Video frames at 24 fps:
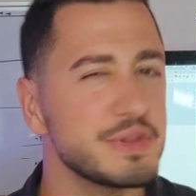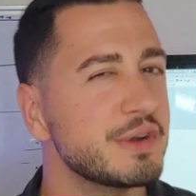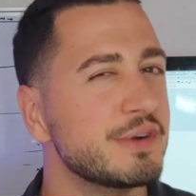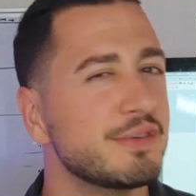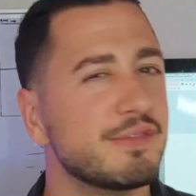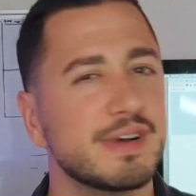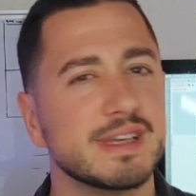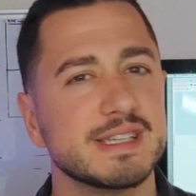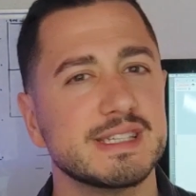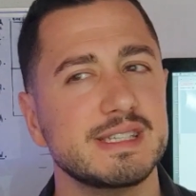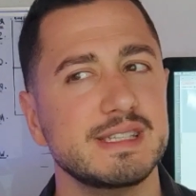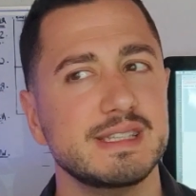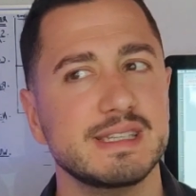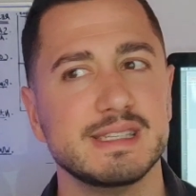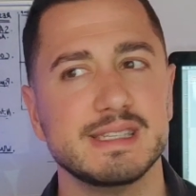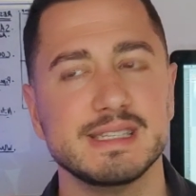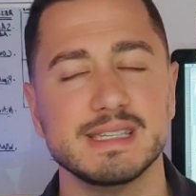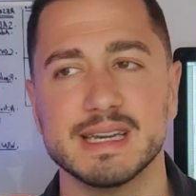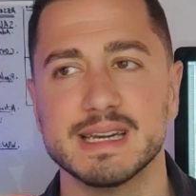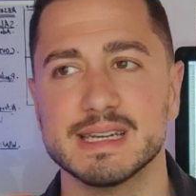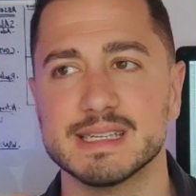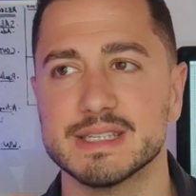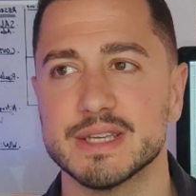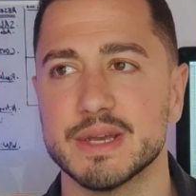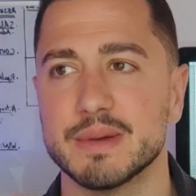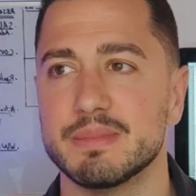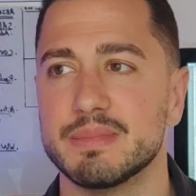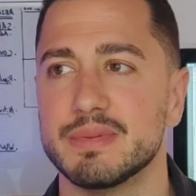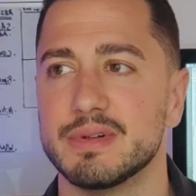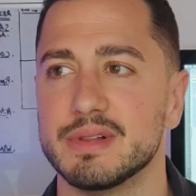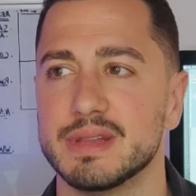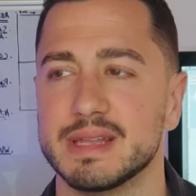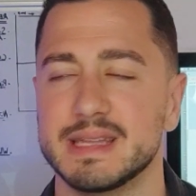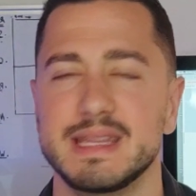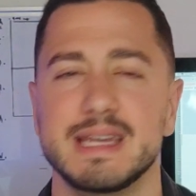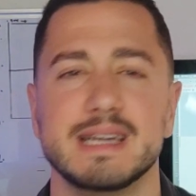A fascinating
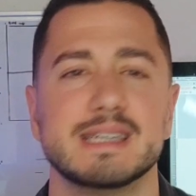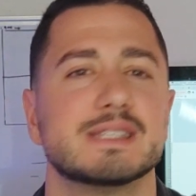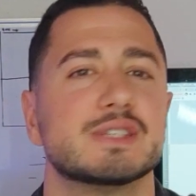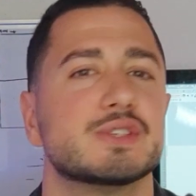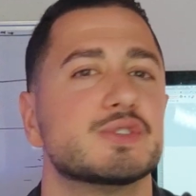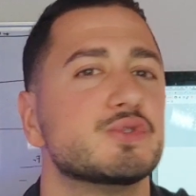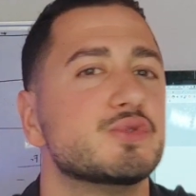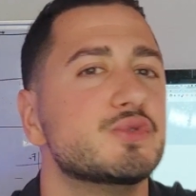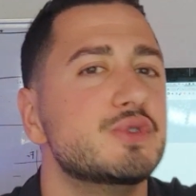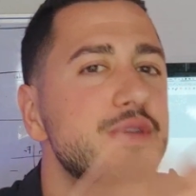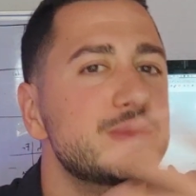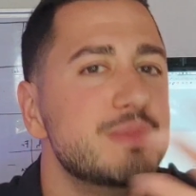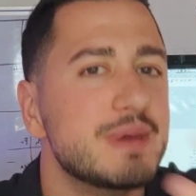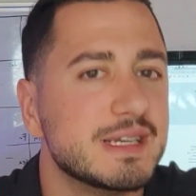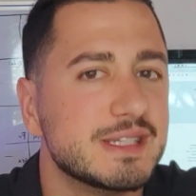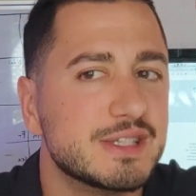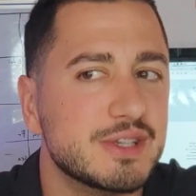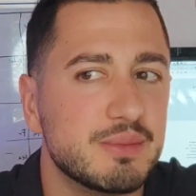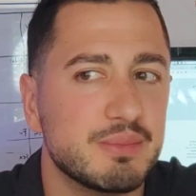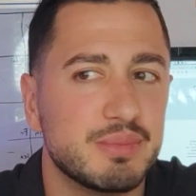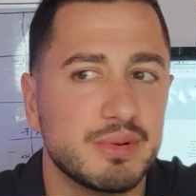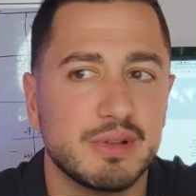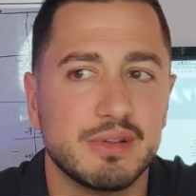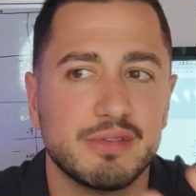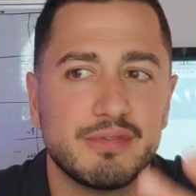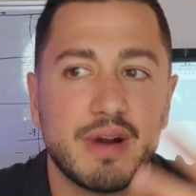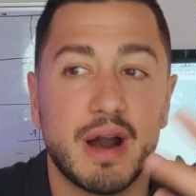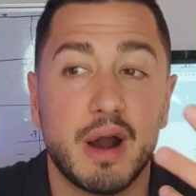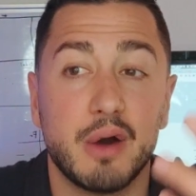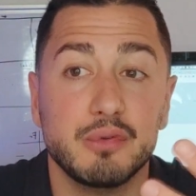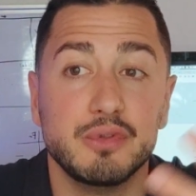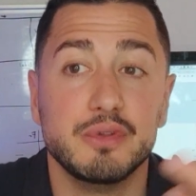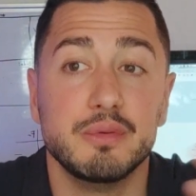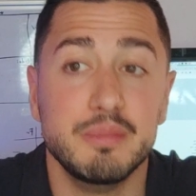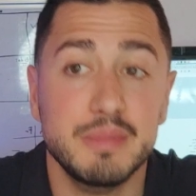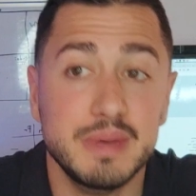example, an extreme example of
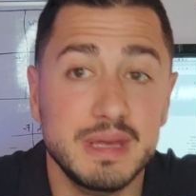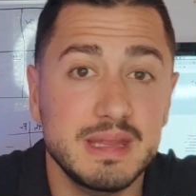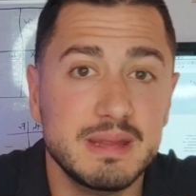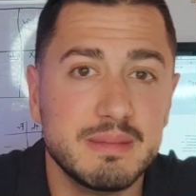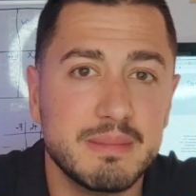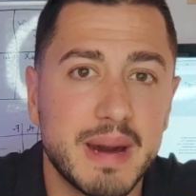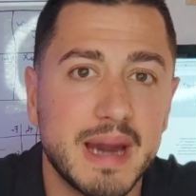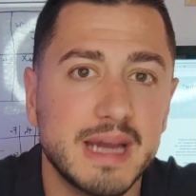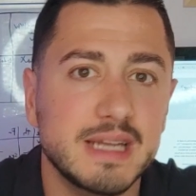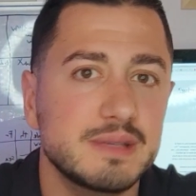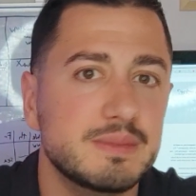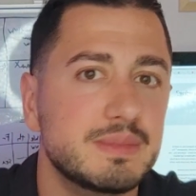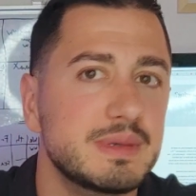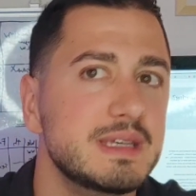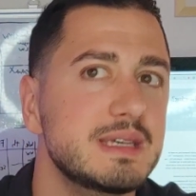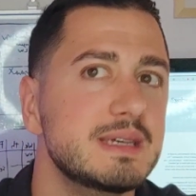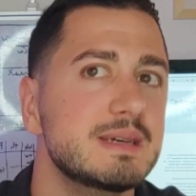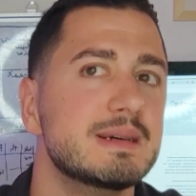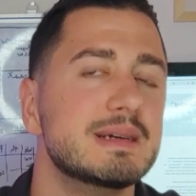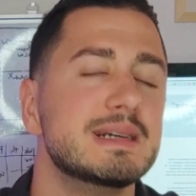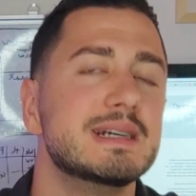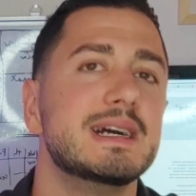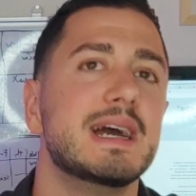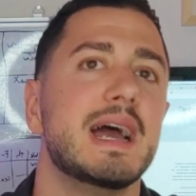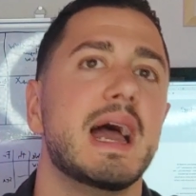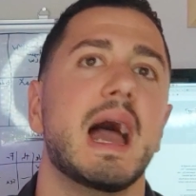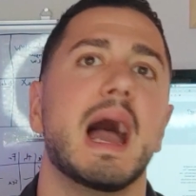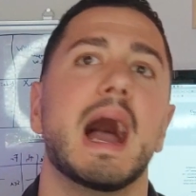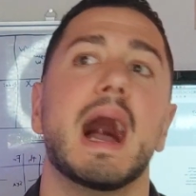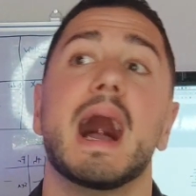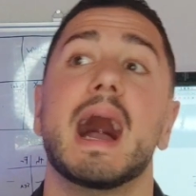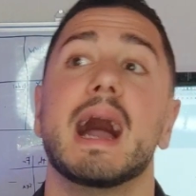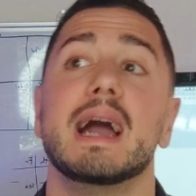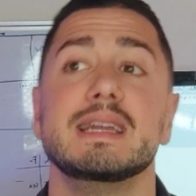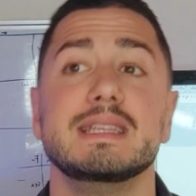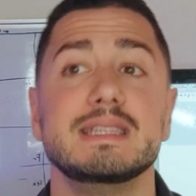how the mean might be
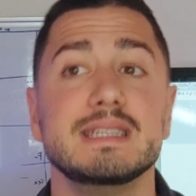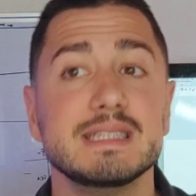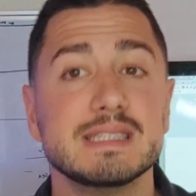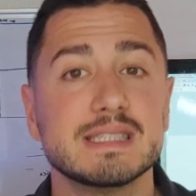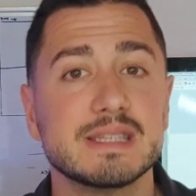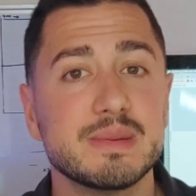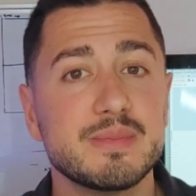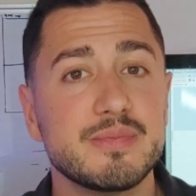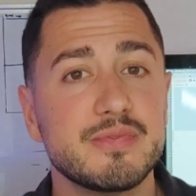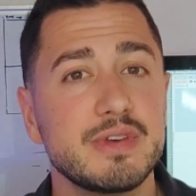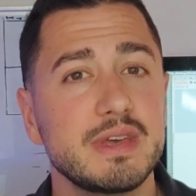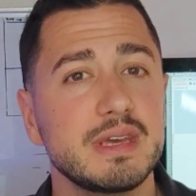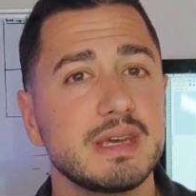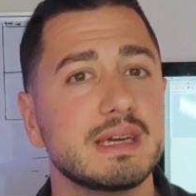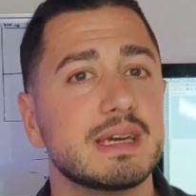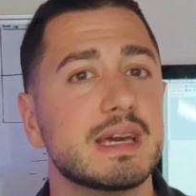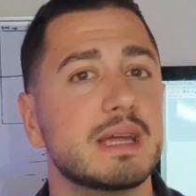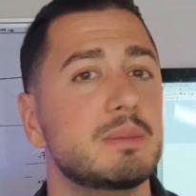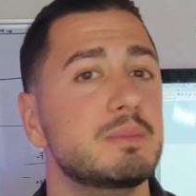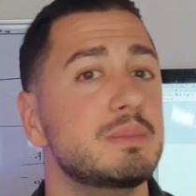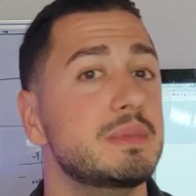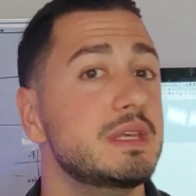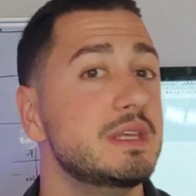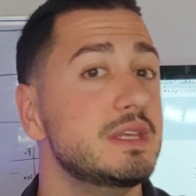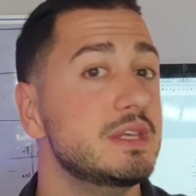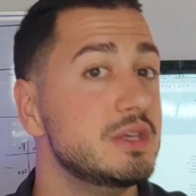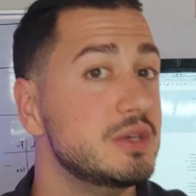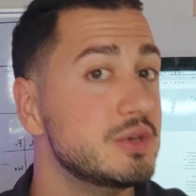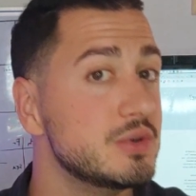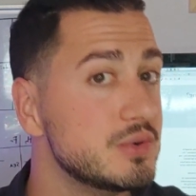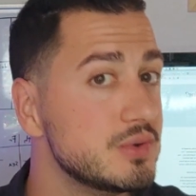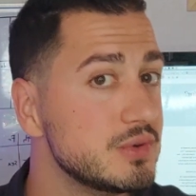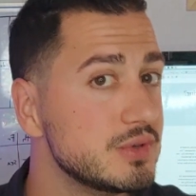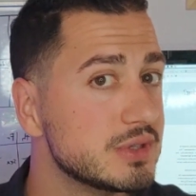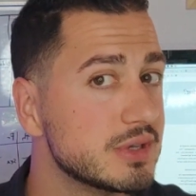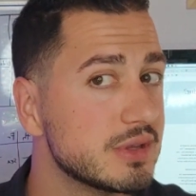hiding something, can be
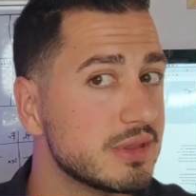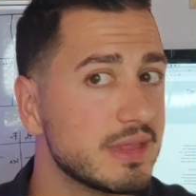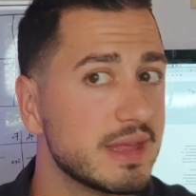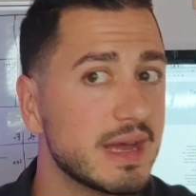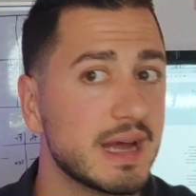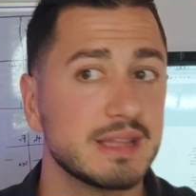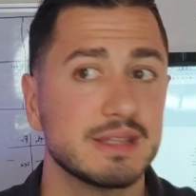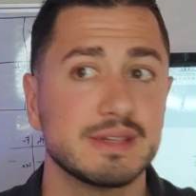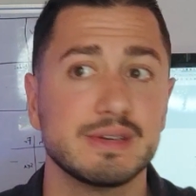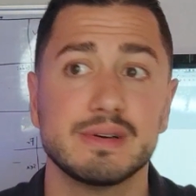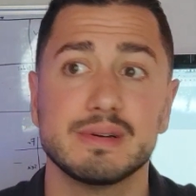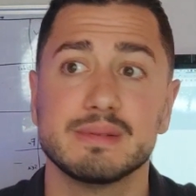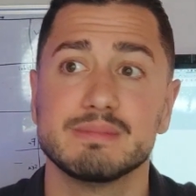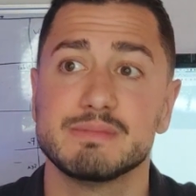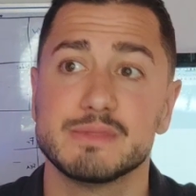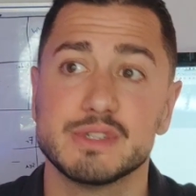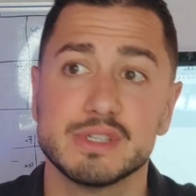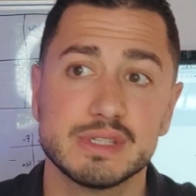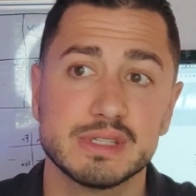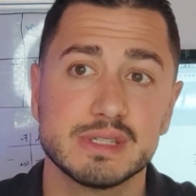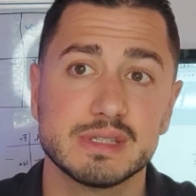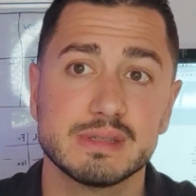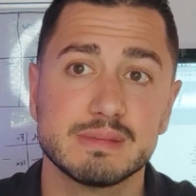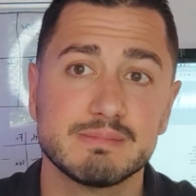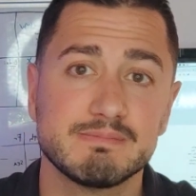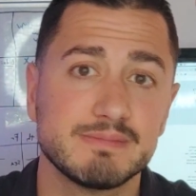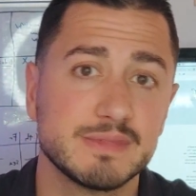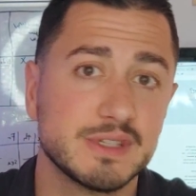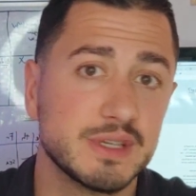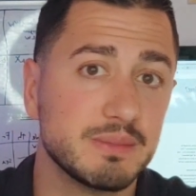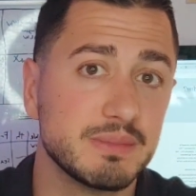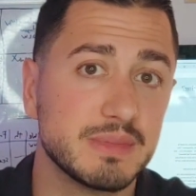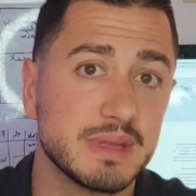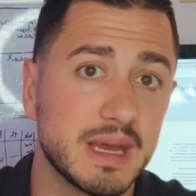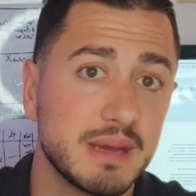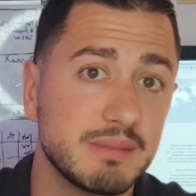used on that, or just
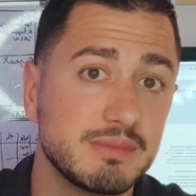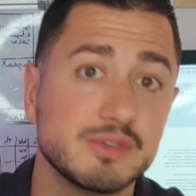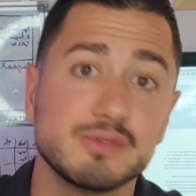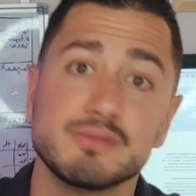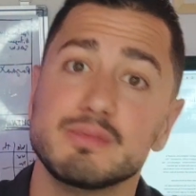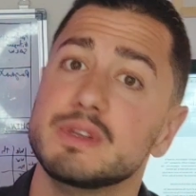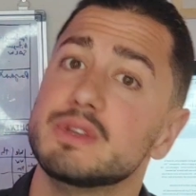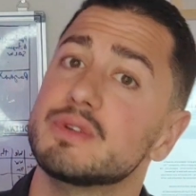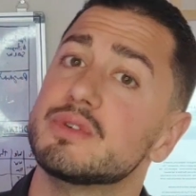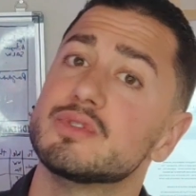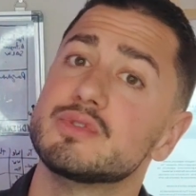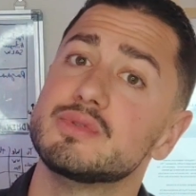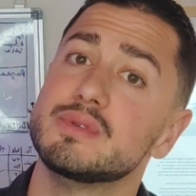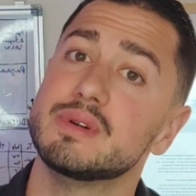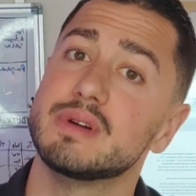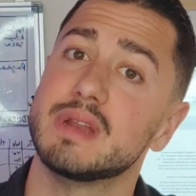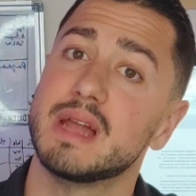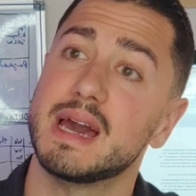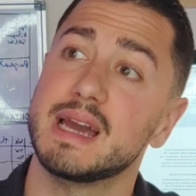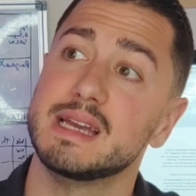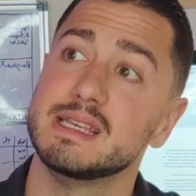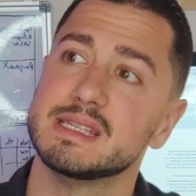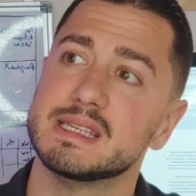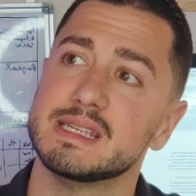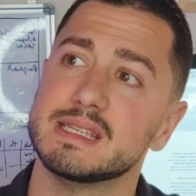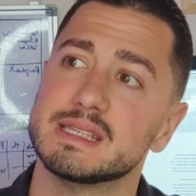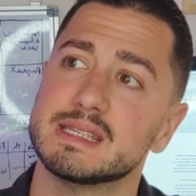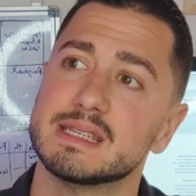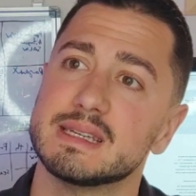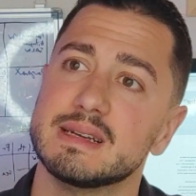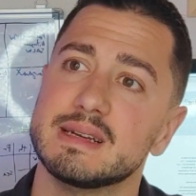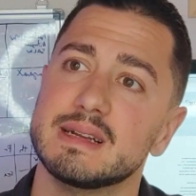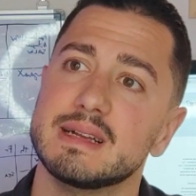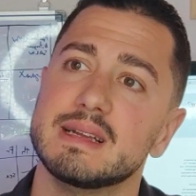sometimes we don't realize it.